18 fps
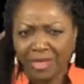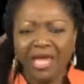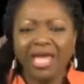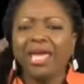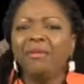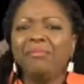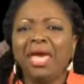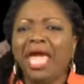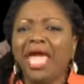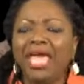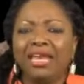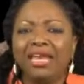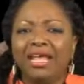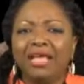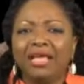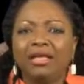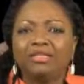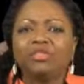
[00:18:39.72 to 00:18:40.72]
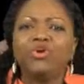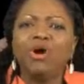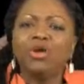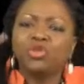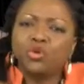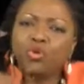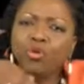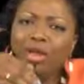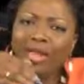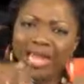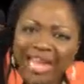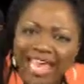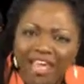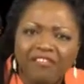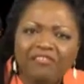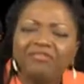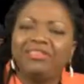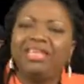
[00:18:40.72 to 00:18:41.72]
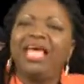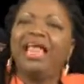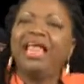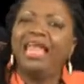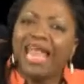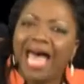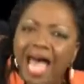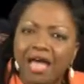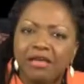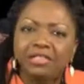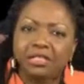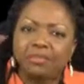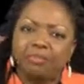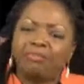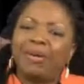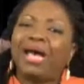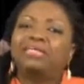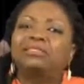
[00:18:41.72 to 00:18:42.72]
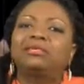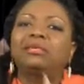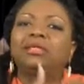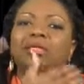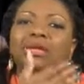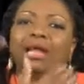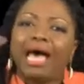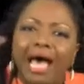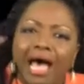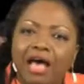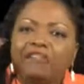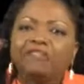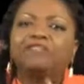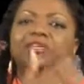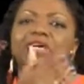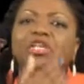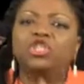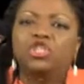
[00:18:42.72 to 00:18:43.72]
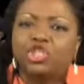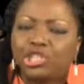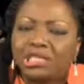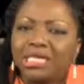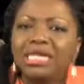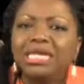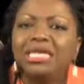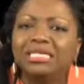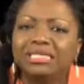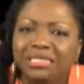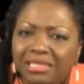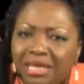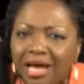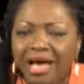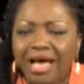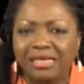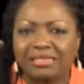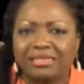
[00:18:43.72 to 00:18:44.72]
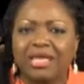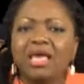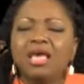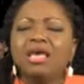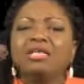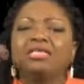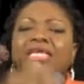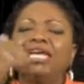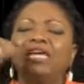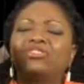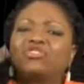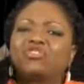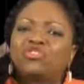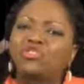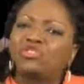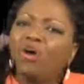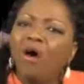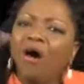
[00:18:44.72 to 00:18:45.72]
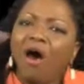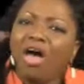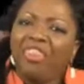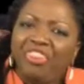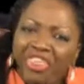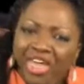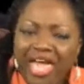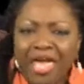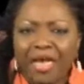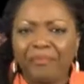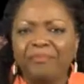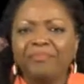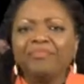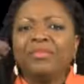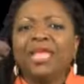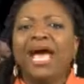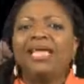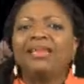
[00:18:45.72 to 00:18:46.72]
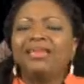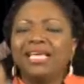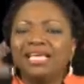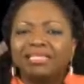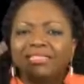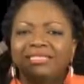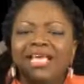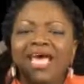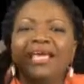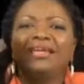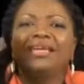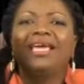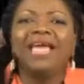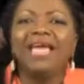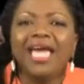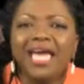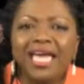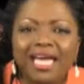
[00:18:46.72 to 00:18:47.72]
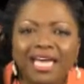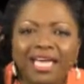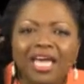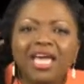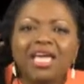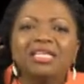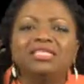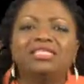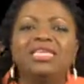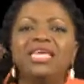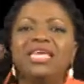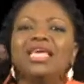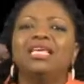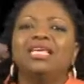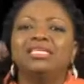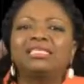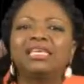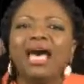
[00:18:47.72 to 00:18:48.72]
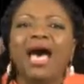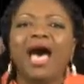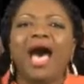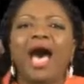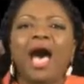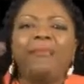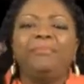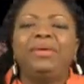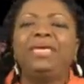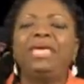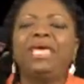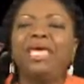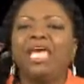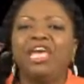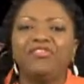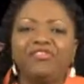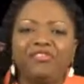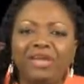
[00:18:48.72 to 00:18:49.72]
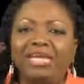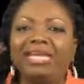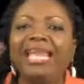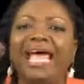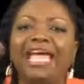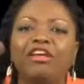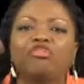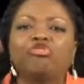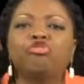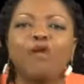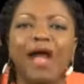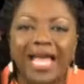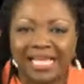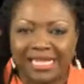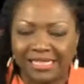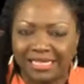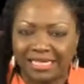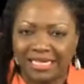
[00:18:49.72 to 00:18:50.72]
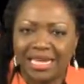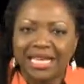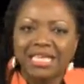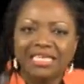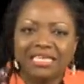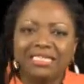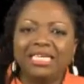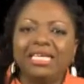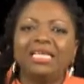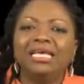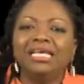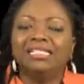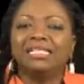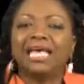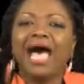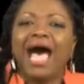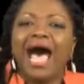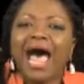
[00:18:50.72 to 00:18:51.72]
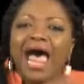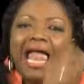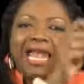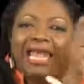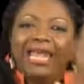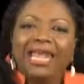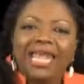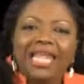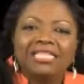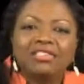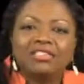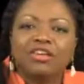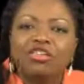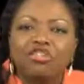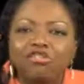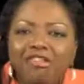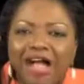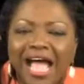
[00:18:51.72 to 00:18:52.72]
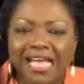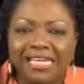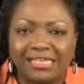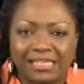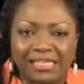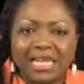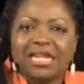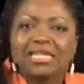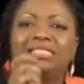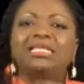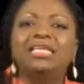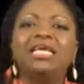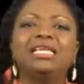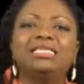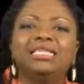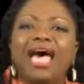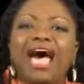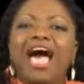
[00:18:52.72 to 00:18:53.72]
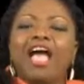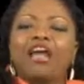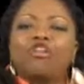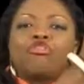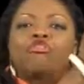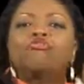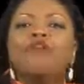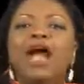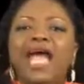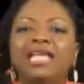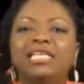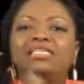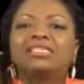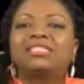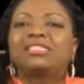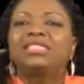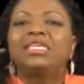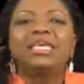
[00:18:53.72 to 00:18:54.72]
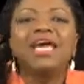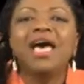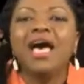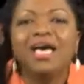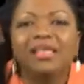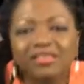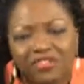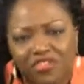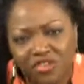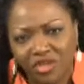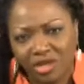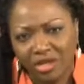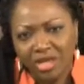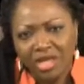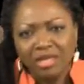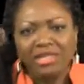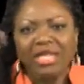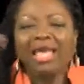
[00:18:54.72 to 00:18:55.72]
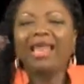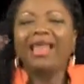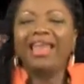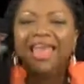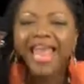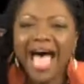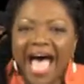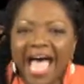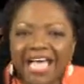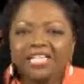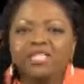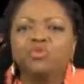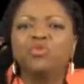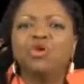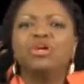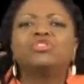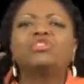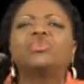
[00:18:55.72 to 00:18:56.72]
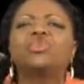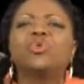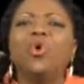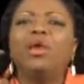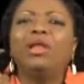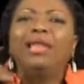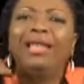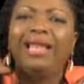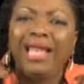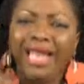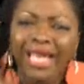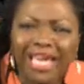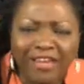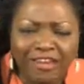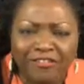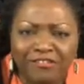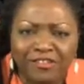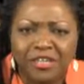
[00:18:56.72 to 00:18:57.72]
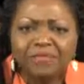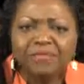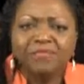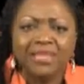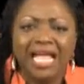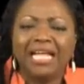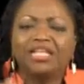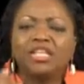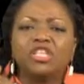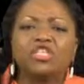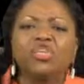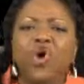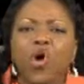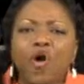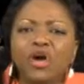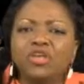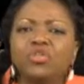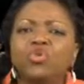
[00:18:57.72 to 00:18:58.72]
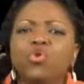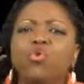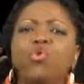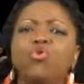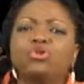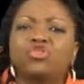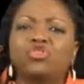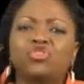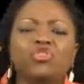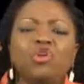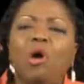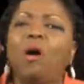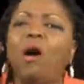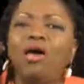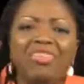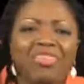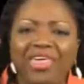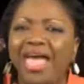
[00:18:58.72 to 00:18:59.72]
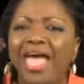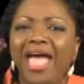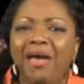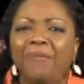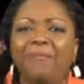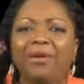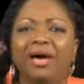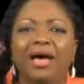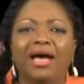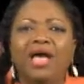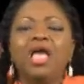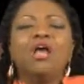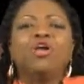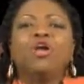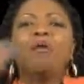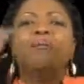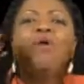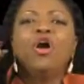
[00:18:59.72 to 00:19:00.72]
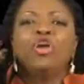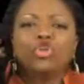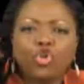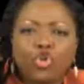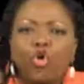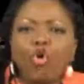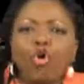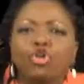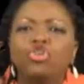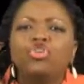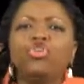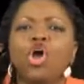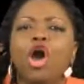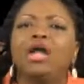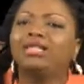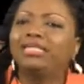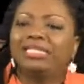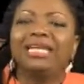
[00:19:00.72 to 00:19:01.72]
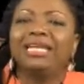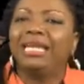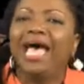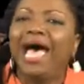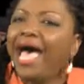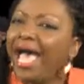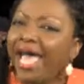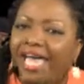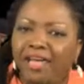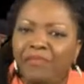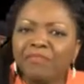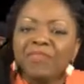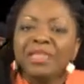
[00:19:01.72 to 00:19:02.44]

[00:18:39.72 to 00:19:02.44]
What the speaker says: Amen. Those who lived their lives patterning after Jesus, they saw them and they said, hey, these are behaving like Christ. These are little Christ. These are Christians. Their lives were so lived that those who saw them, come on, could not deny,